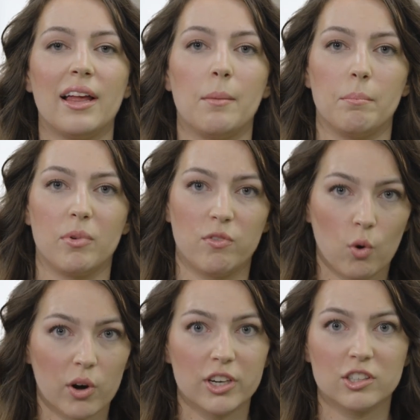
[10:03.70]
and
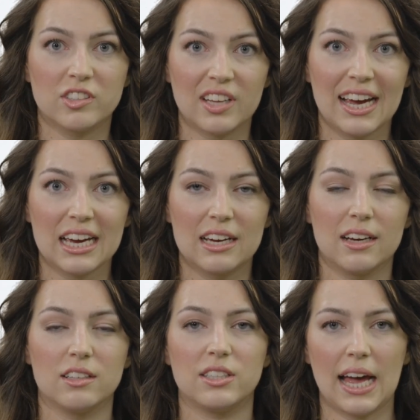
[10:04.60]
before you're sick
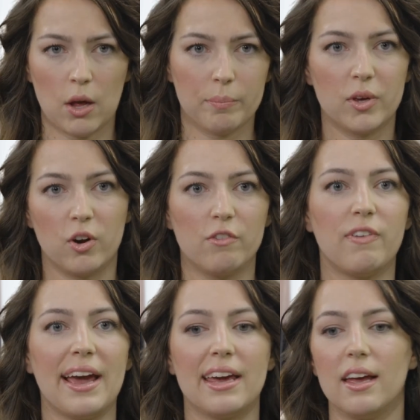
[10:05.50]
to help,
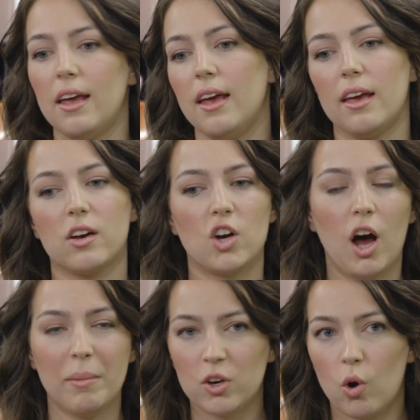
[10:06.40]
fight
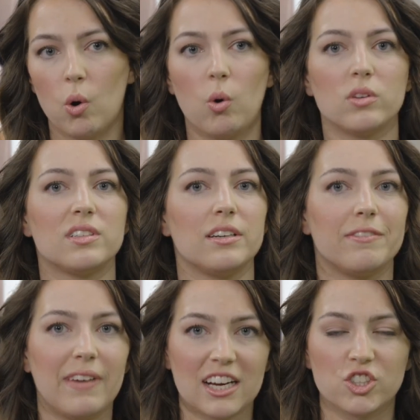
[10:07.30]
common colds,
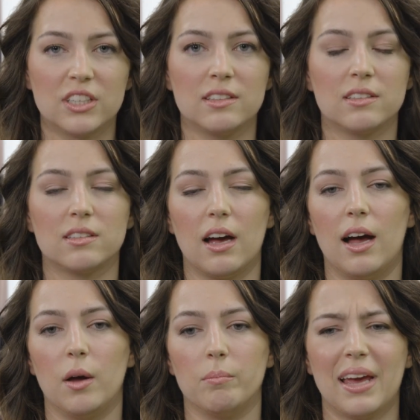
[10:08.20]
infections,
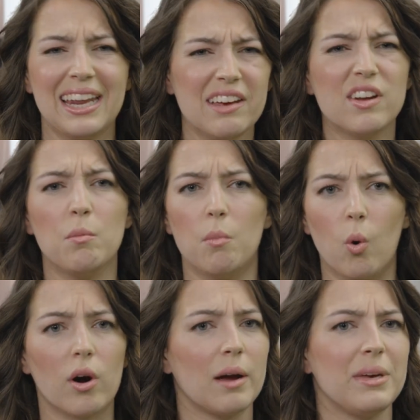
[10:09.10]
and even
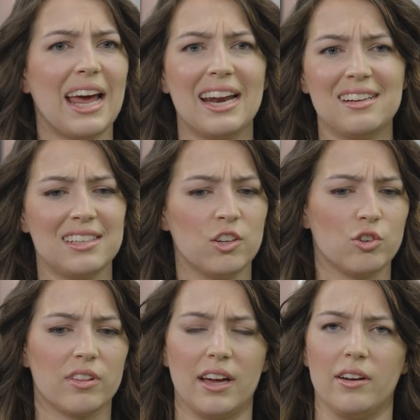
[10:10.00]
more. I mean, NAD and
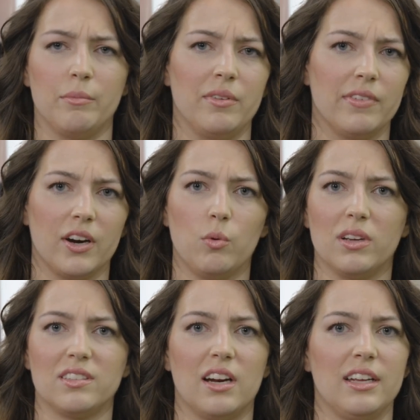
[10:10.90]
glutathione have been very
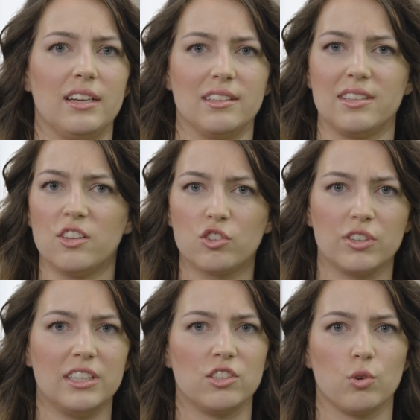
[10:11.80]
well studied in
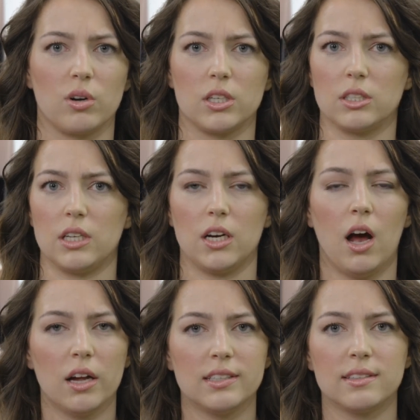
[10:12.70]
sensory disorders like
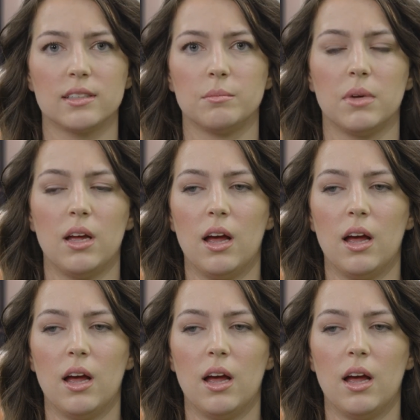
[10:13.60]
autism,